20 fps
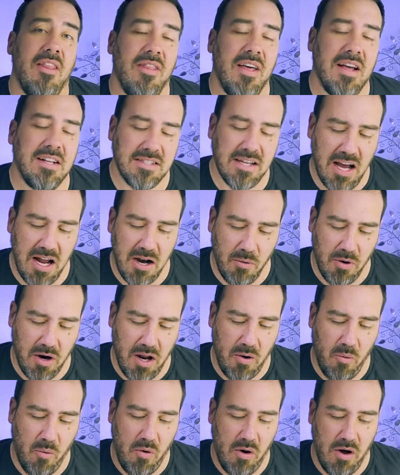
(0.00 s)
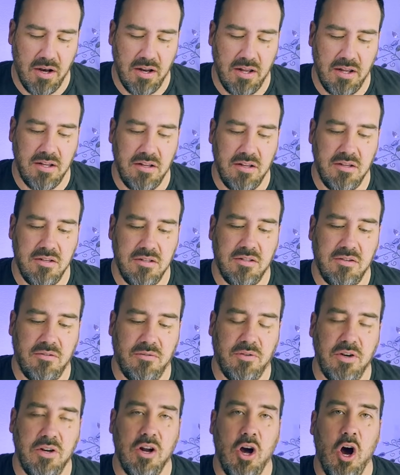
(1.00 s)
and that's kind of what I want
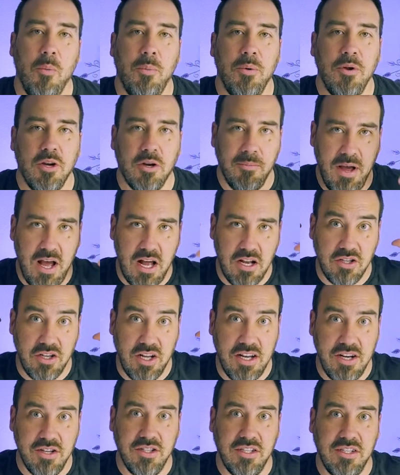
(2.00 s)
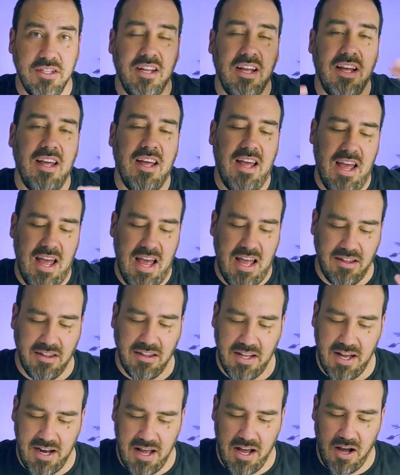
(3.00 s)
is for you to open your imagination
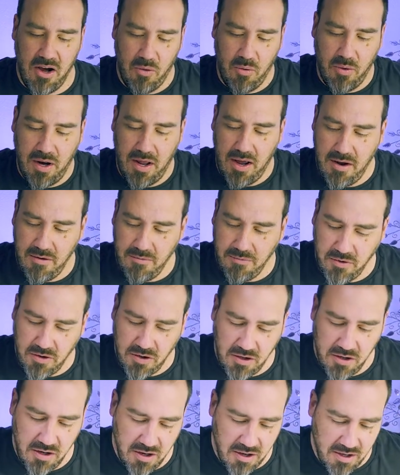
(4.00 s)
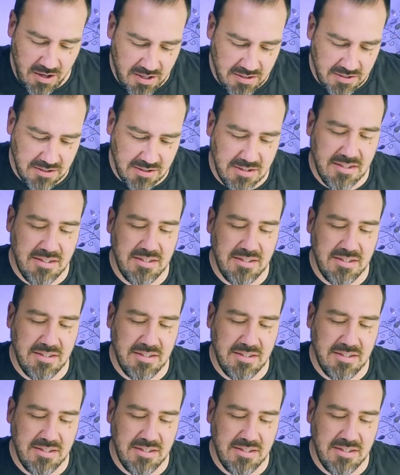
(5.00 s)
and let out whatever is